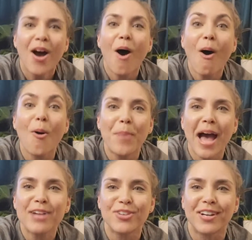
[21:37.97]
Oh,
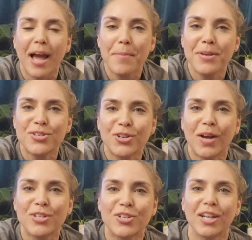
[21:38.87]
Patrick, I missed your
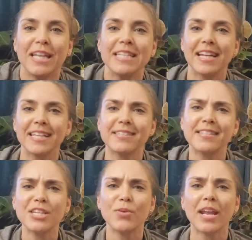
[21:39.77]
question. Did I
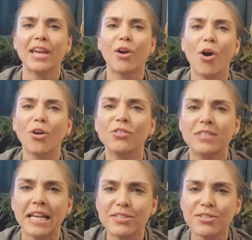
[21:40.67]
see you at a Carl
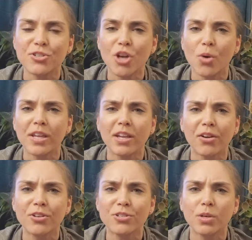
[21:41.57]
Denson show a
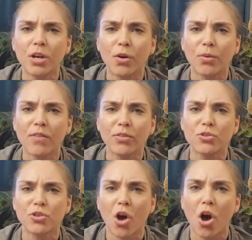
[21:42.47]
year or two ago at
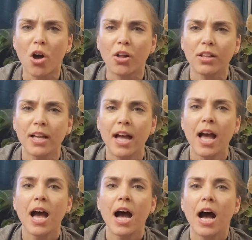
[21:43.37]
Revolution Hall?
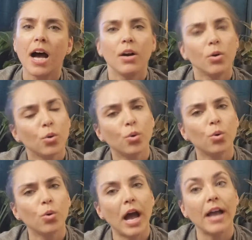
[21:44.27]

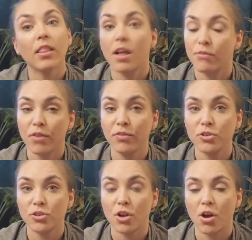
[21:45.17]
I love
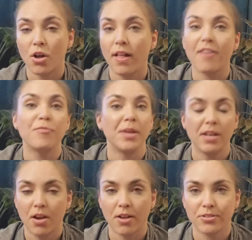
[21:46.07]
Revolution Hall. I've been
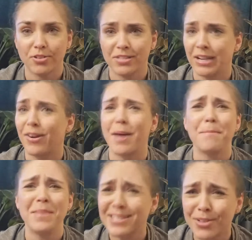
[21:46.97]
to concerts there. I
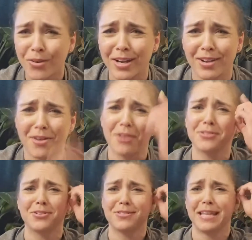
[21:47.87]
miss going to
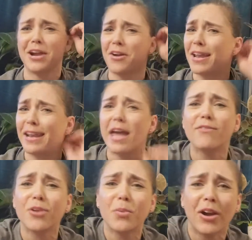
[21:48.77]
concerts there and
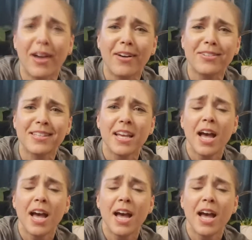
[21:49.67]
everywhere else.